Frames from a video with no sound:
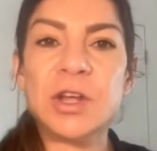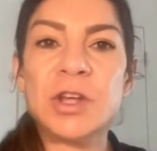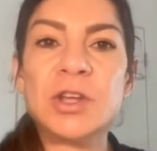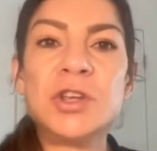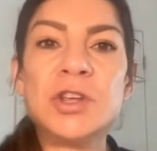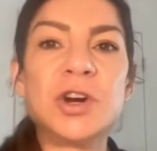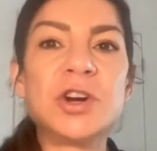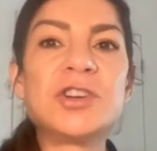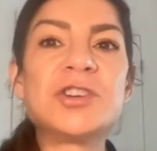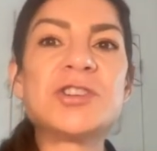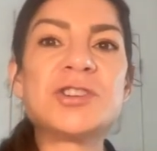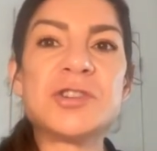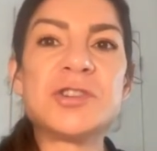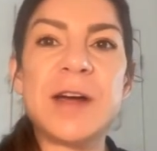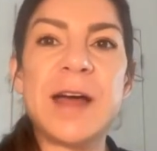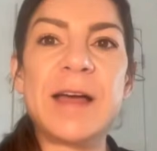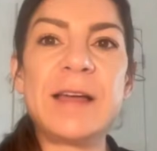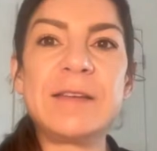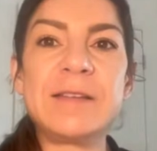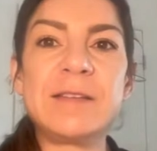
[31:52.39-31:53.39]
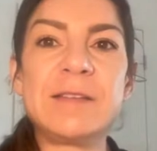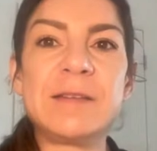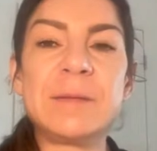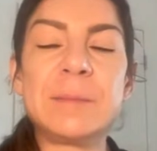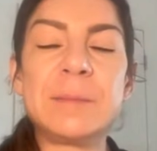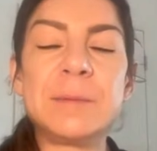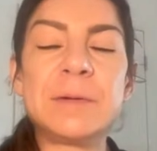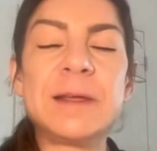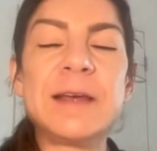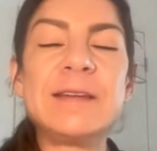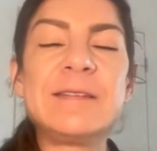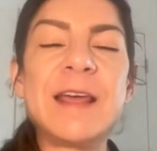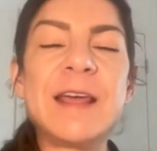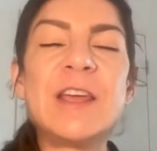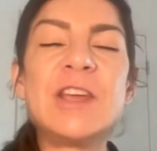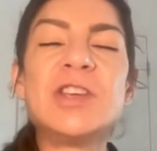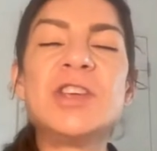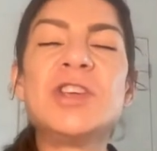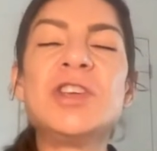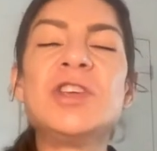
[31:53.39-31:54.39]
Your stress plays a
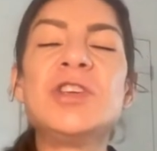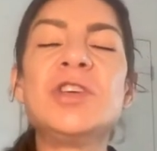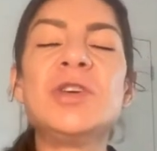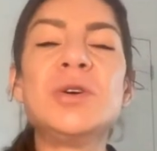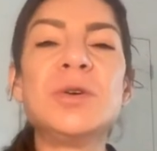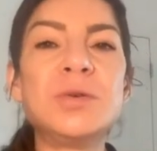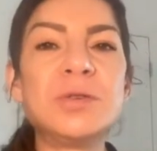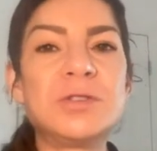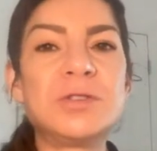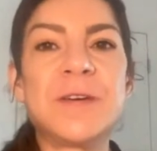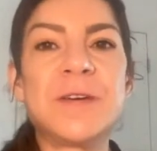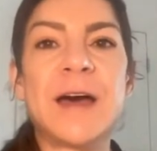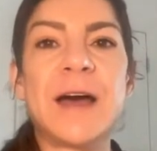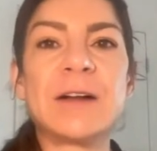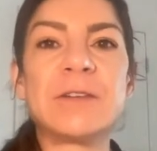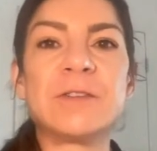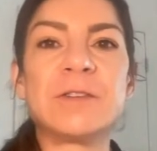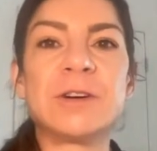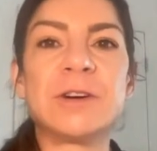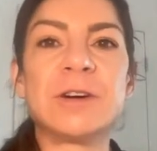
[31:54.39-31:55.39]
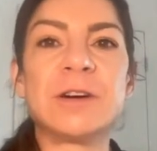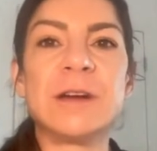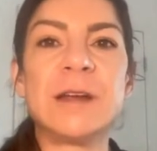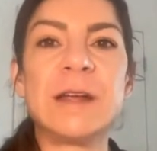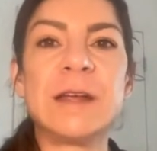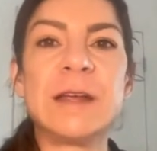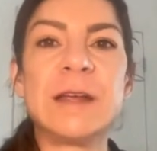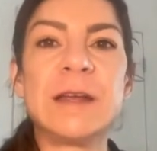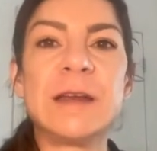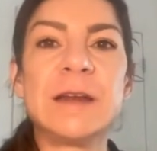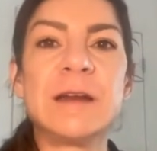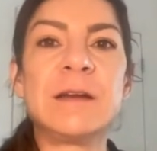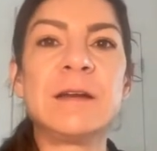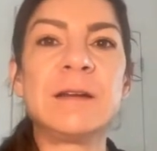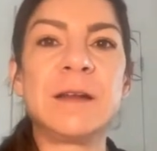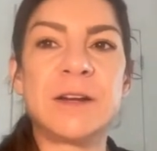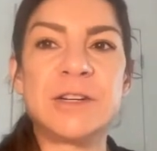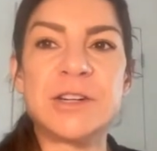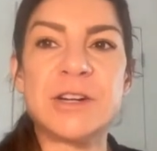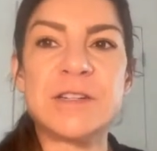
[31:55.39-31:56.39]
huge factor in
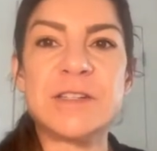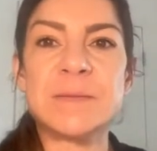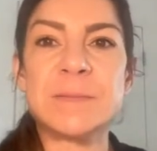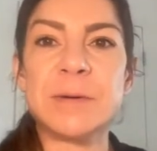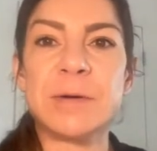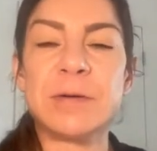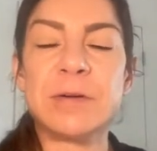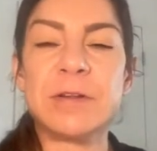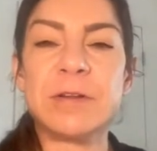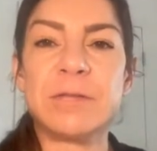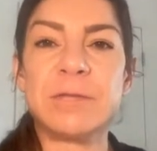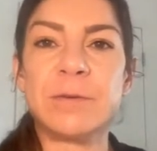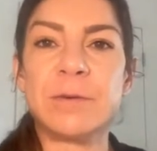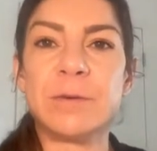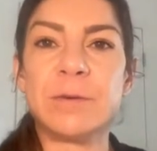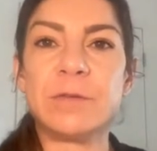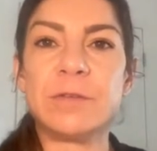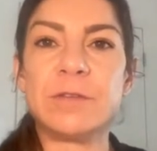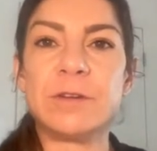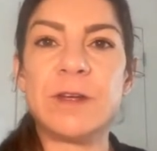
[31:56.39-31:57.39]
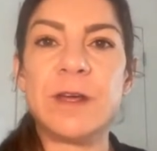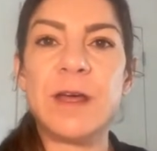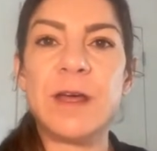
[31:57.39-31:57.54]
digestibility of foods.